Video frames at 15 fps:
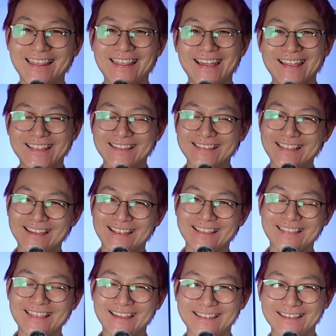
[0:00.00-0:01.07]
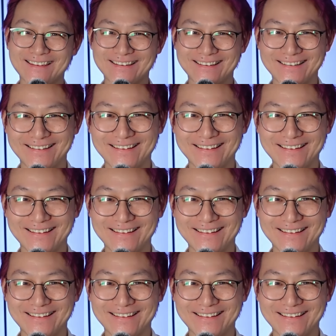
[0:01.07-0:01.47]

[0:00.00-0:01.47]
Thank you, thank you, thank you.